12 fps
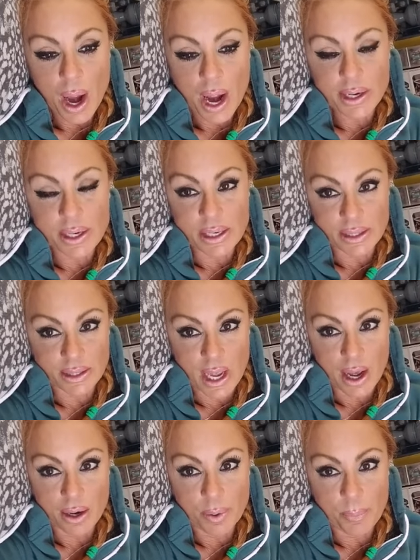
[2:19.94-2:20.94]
I get
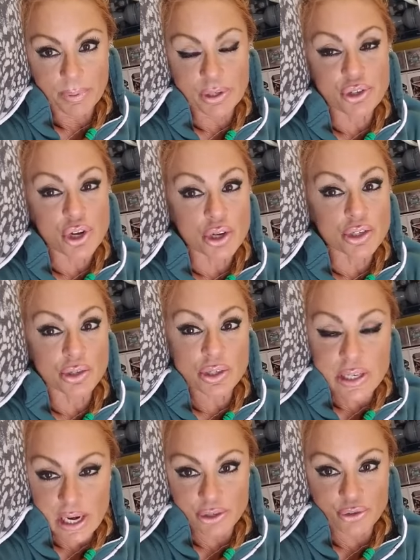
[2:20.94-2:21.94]
that. But there's also
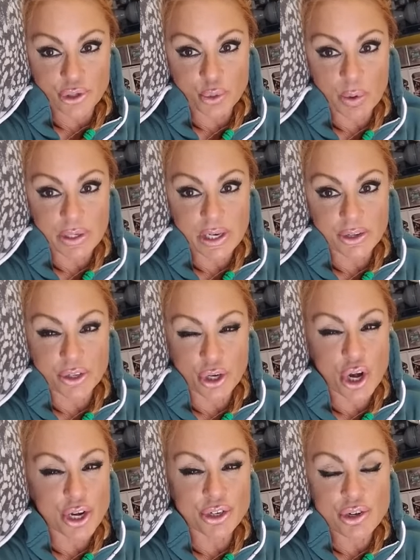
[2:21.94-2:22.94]
dangerous ones out
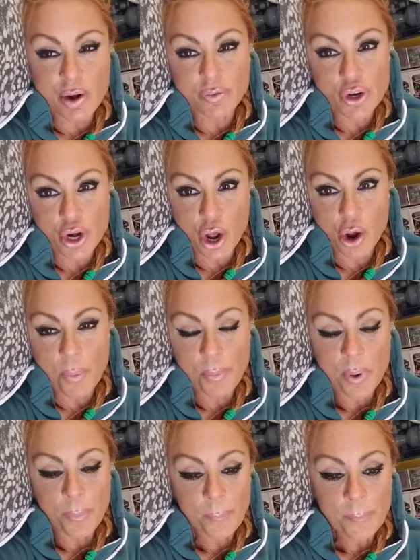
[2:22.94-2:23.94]
there, and you never know.
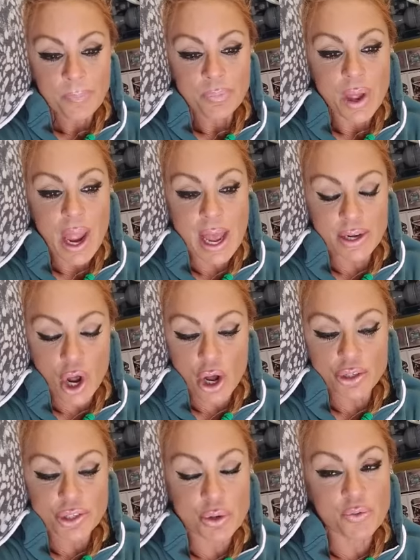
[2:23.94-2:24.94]
And
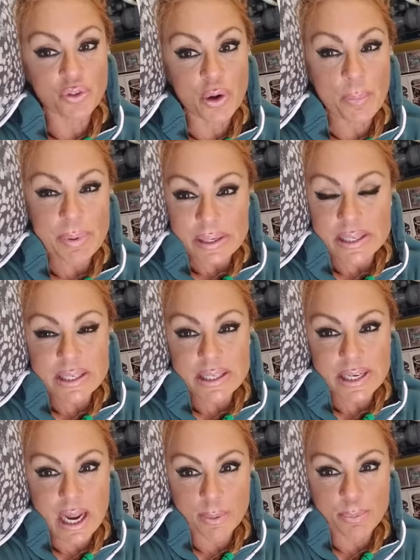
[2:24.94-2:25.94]
also, for a business
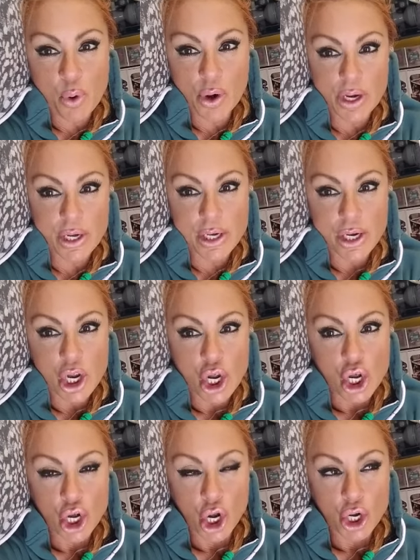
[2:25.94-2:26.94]
standpoint,
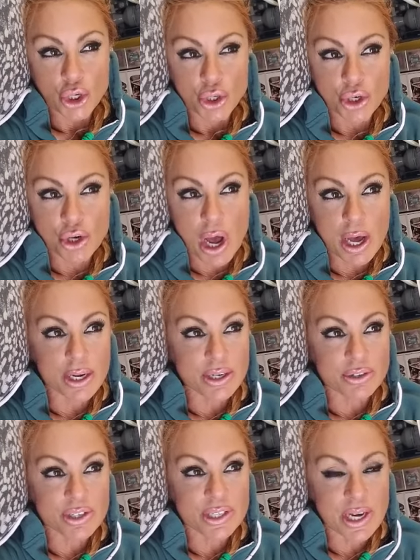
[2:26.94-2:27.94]
you got to
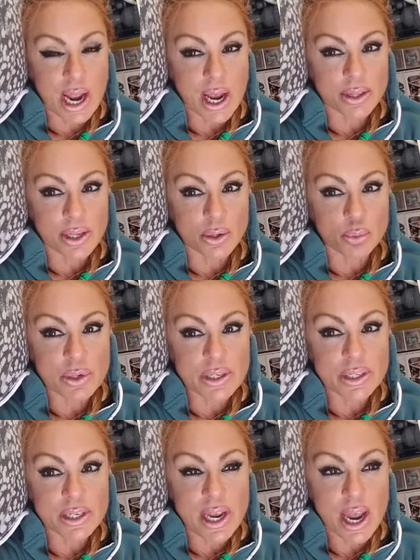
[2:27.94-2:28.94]
understand that
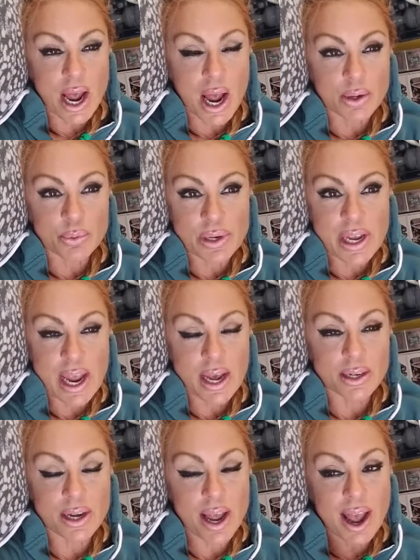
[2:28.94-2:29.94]
we can't, I, we
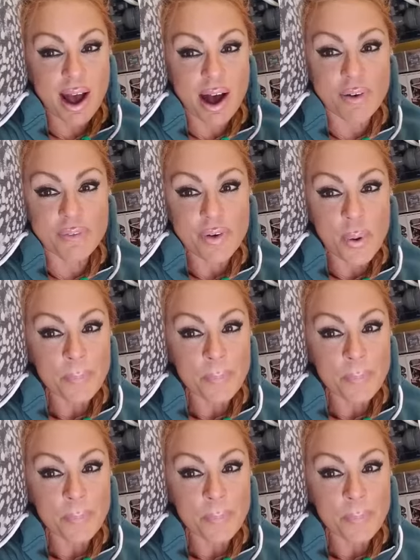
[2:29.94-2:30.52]
can't have